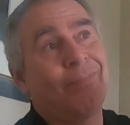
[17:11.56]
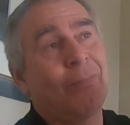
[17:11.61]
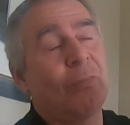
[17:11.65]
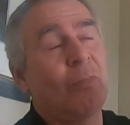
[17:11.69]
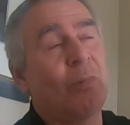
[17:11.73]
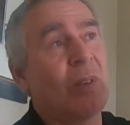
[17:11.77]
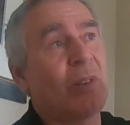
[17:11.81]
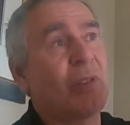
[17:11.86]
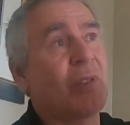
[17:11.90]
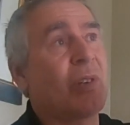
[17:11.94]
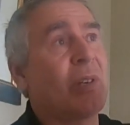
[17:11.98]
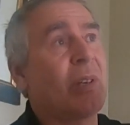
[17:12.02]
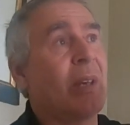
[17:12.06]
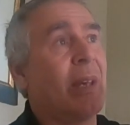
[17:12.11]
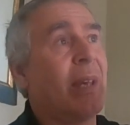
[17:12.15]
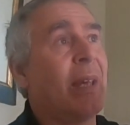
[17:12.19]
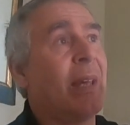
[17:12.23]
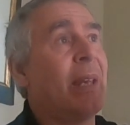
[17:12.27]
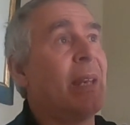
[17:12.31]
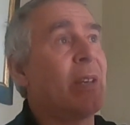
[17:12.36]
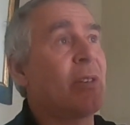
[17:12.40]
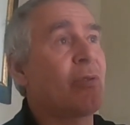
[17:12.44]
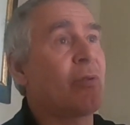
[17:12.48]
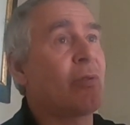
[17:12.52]
risk
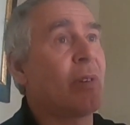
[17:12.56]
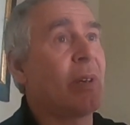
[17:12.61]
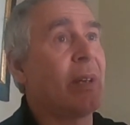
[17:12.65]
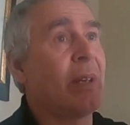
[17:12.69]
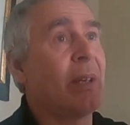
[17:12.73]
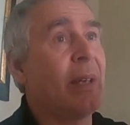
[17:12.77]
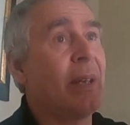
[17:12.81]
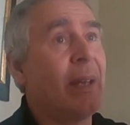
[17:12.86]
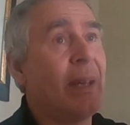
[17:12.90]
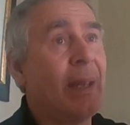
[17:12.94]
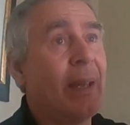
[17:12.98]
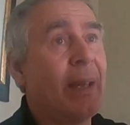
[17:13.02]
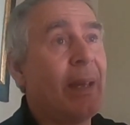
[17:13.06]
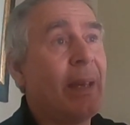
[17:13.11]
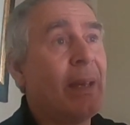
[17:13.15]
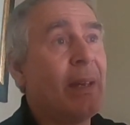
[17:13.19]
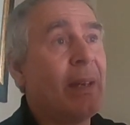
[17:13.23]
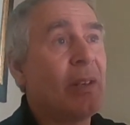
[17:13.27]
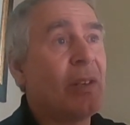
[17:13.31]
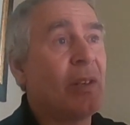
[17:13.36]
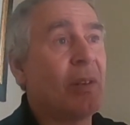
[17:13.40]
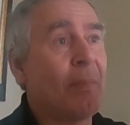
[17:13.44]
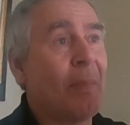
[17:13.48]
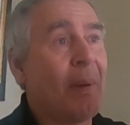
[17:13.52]
and extra
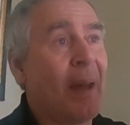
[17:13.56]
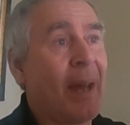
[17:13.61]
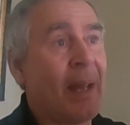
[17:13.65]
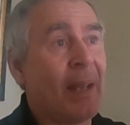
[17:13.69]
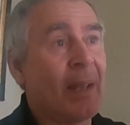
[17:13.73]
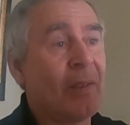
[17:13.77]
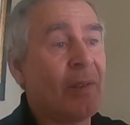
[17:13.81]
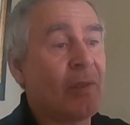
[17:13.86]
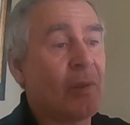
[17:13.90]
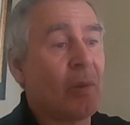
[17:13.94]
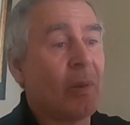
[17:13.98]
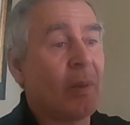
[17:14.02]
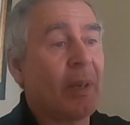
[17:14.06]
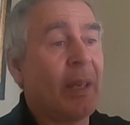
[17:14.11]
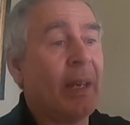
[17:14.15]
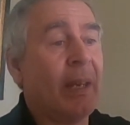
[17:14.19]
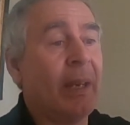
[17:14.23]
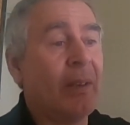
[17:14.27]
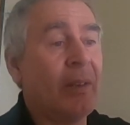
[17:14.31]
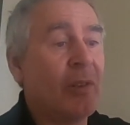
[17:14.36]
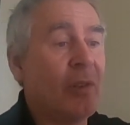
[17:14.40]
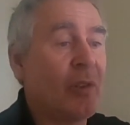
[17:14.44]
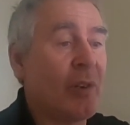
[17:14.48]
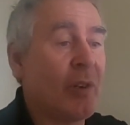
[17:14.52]
demands on
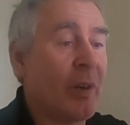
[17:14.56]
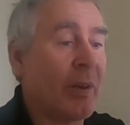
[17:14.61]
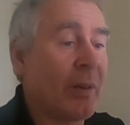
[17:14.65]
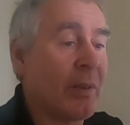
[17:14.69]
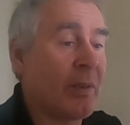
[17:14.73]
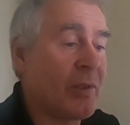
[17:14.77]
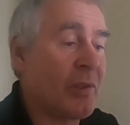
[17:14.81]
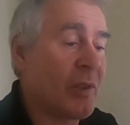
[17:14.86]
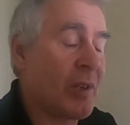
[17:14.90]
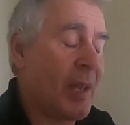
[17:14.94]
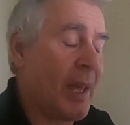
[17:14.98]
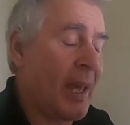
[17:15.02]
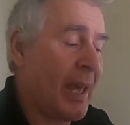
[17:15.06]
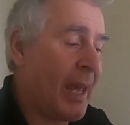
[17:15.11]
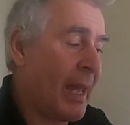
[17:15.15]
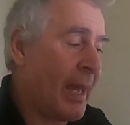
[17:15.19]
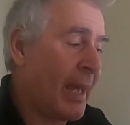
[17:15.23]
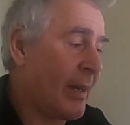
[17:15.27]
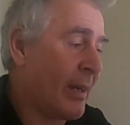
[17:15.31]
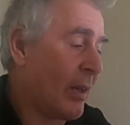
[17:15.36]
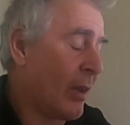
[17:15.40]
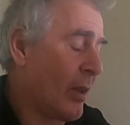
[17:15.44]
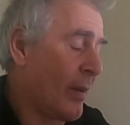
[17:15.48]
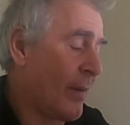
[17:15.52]
getting insurance,
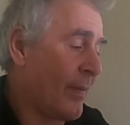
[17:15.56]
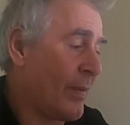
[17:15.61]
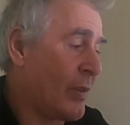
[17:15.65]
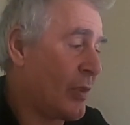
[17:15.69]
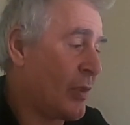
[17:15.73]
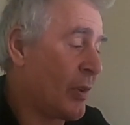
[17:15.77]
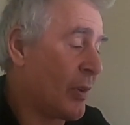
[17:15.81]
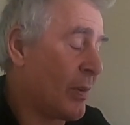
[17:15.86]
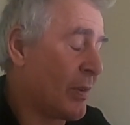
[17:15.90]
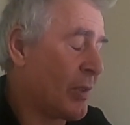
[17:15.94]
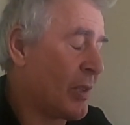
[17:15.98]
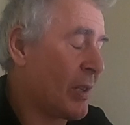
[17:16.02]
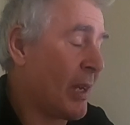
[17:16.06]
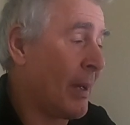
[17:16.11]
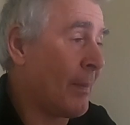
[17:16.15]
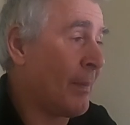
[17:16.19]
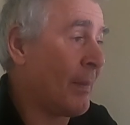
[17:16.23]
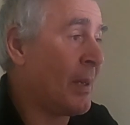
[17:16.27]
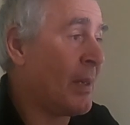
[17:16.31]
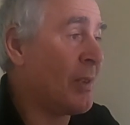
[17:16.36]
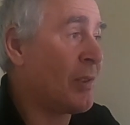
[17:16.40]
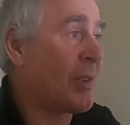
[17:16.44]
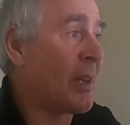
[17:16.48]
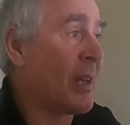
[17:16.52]
and a lot of insurance
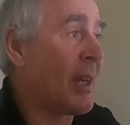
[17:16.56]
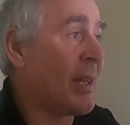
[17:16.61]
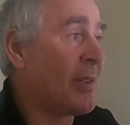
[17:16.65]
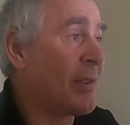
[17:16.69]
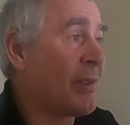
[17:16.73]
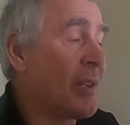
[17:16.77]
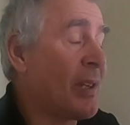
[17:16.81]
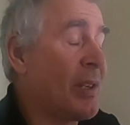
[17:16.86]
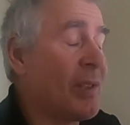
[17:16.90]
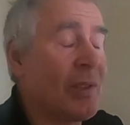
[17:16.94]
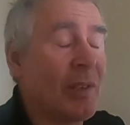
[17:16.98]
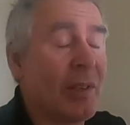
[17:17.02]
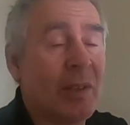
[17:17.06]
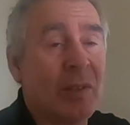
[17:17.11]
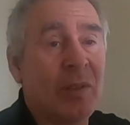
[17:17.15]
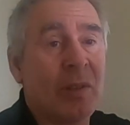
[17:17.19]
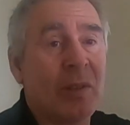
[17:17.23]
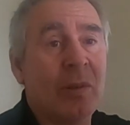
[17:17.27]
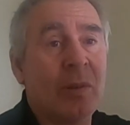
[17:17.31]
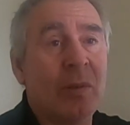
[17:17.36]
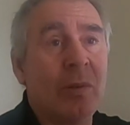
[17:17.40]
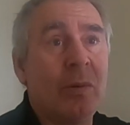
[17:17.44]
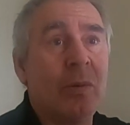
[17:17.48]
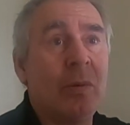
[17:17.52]
companies are ceasing
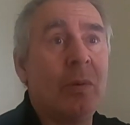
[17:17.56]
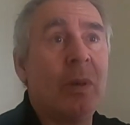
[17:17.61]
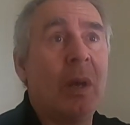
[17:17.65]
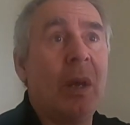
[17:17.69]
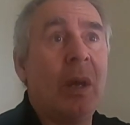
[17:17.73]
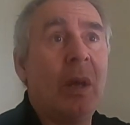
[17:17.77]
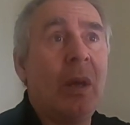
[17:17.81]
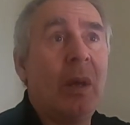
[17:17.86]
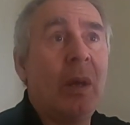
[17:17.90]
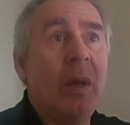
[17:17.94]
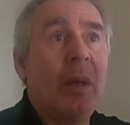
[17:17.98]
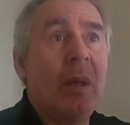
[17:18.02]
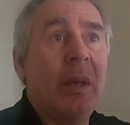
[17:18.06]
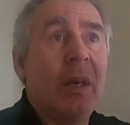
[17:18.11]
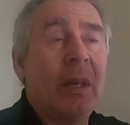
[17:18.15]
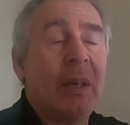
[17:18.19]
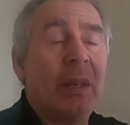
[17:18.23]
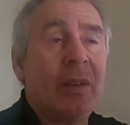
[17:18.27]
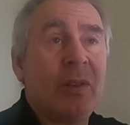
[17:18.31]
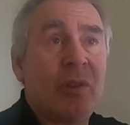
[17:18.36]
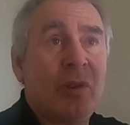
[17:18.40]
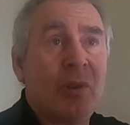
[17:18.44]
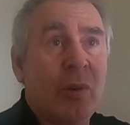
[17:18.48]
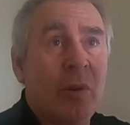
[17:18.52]
to
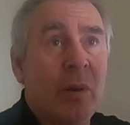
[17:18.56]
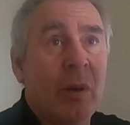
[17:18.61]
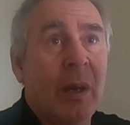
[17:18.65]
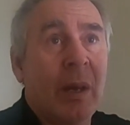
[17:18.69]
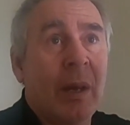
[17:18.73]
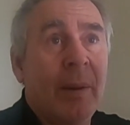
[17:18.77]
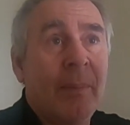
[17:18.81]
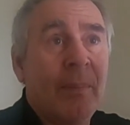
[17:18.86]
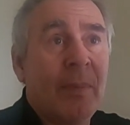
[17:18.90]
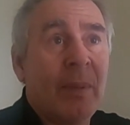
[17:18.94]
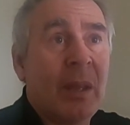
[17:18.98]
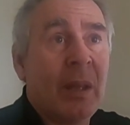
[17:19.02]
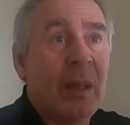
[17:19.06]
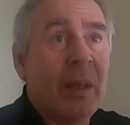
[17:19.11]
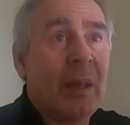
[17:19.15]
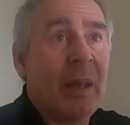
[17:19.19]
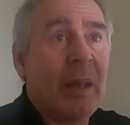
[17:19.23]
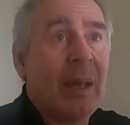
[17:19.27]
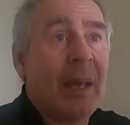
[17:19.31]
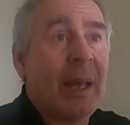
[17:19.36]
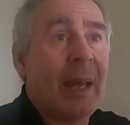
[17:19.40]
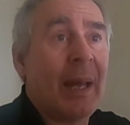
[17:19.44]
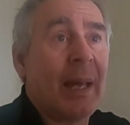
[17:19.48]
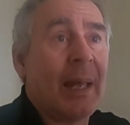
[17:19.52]
insure
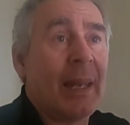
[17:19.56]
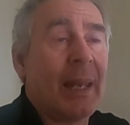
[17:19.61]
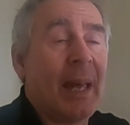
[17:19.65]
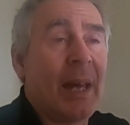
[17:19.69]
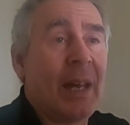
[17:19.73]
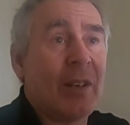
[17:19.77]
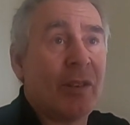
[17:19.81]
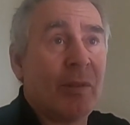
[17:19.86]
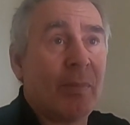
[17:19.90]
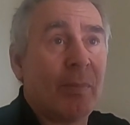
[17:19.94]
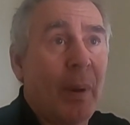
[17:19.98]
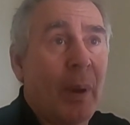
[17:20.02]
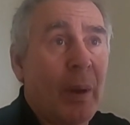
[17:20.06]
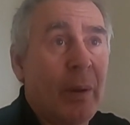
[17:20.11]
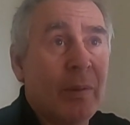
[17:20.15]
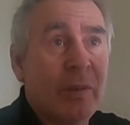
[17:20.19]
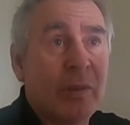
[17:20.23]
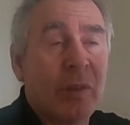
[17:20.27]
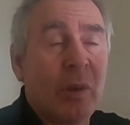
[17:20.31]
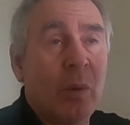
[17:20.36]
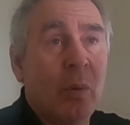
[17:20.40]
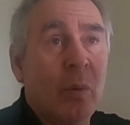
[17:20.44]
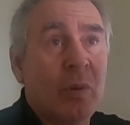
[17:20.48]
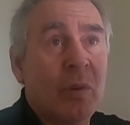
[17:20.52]
larger
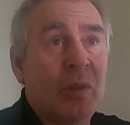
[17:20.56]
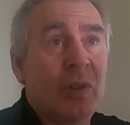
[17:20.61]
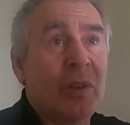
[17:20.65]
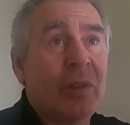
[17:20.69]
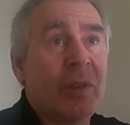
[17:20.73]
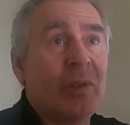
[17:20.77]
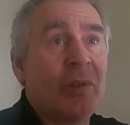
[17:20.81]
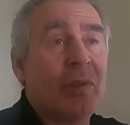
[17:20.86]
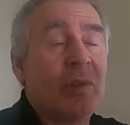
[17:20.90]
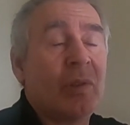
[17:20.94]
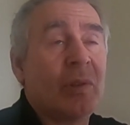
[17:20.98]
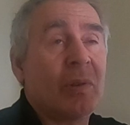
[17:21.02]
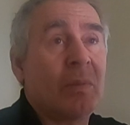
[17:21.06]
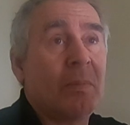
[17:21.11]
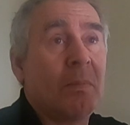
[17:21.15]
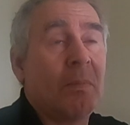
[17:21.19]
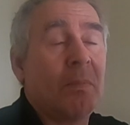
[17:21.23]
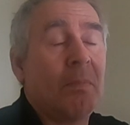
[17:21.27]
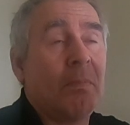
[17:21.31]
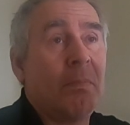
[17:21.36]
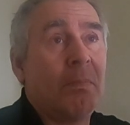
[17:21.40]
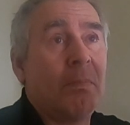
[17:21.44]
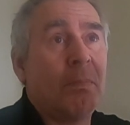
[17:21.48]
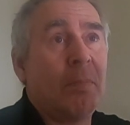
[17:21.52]
boats, launches,
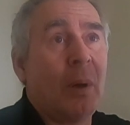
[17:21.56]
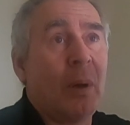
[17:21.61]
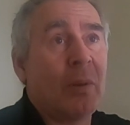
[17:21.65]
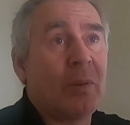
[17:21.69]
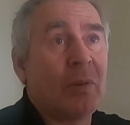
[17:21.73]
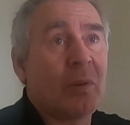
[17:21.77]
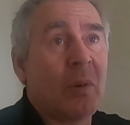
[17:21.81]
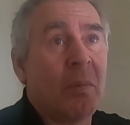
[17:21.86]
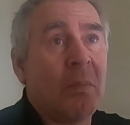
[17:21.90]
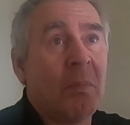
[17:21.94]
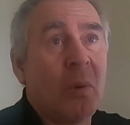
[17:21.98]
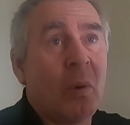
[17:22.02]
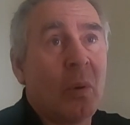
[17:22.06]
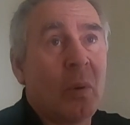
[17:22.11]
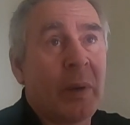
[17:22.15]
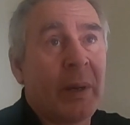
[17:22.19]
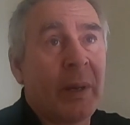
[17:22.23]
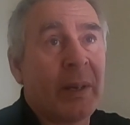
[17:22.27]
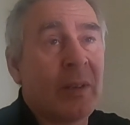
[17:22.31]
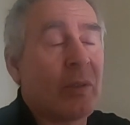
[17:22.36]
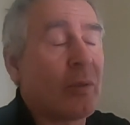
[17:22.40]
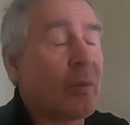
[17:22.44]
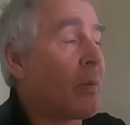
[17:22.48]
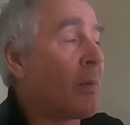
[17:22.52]
boats on
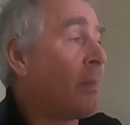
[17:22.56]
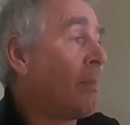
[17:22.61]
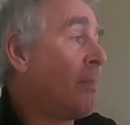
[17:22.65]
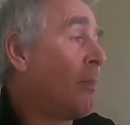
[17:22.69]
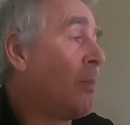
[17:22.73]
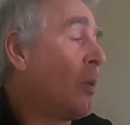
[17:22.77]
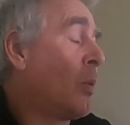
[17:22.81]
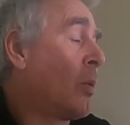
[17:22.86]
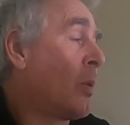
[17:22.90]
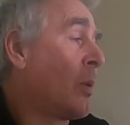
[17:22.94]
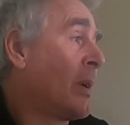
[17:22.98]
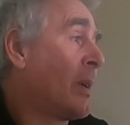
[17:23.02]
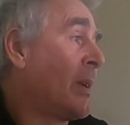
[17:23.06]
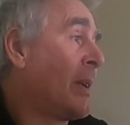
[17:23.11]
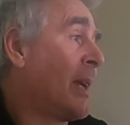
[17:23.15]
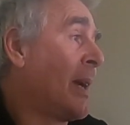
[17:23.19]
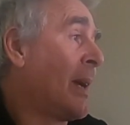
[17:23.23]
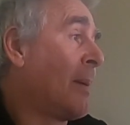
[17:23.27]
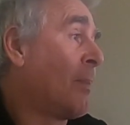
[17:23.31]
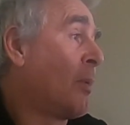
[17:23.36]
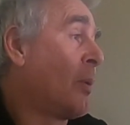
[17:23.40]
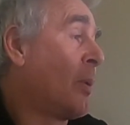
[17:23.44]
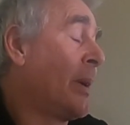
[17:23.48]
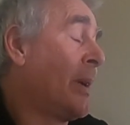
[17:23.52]
moorings or in
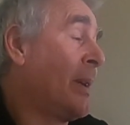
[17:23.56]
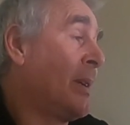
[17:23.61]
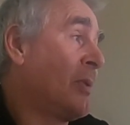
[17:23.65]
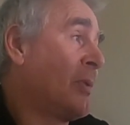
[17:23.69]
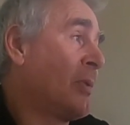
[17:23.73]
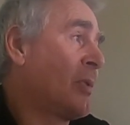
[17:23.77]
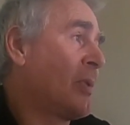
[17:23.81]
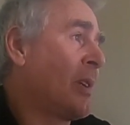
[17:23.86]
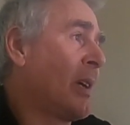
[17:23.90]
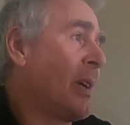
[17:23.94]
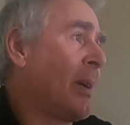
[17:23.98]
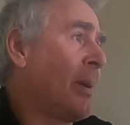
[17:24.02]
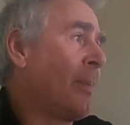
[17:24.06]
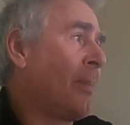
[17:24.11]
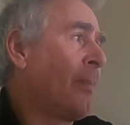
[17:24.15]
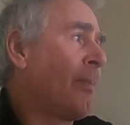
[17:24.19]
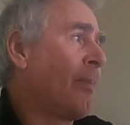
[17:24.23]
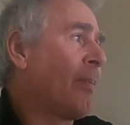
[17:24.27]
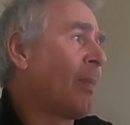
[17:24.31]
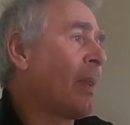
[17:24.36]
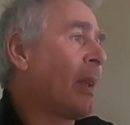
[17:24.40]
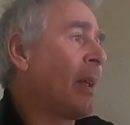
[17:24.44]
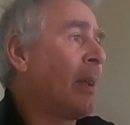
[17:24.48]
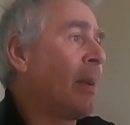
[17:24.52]
marinas. So
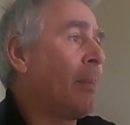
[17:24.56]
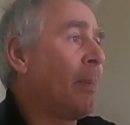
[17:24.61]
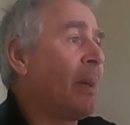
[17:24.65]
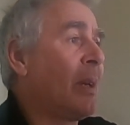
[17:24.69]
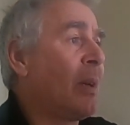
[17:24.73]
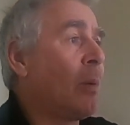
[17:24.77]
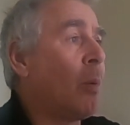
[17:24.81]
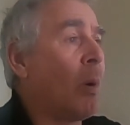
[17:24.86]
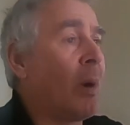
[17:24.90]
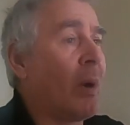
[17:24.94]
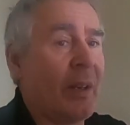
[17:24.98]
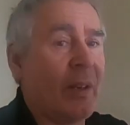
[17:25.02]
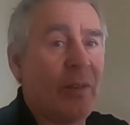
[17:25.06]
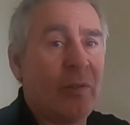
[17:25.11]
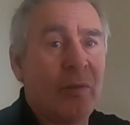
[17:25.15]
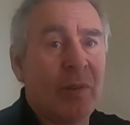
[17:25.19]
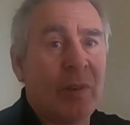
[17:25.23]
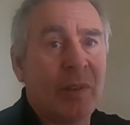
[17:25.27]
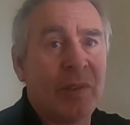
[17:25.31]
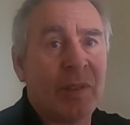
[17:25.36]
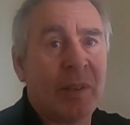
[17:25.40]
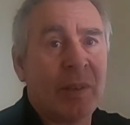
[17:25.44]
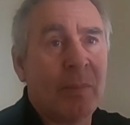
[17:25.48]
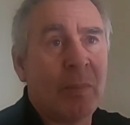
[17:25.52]
it'll be quite
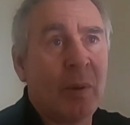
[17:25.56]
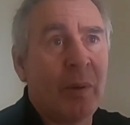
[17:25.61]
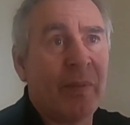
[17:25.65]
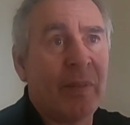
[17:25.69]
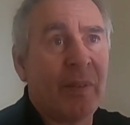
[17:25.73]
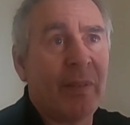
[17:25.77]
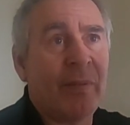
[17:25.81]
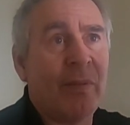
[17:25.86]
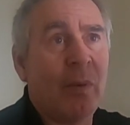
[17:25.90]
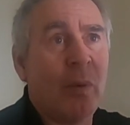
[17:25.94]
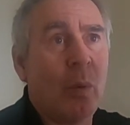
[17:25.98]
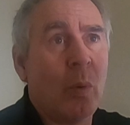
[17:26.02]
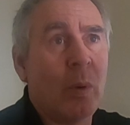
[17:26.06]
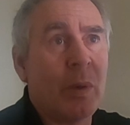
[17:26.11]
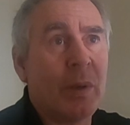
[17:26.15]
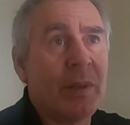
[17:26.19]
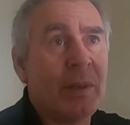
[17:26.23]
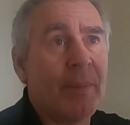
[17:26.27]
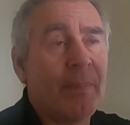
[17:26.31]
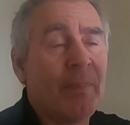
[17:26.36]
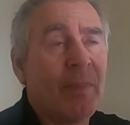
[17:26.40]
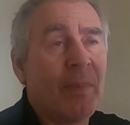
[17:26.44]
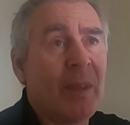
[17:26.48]
interesting moving forward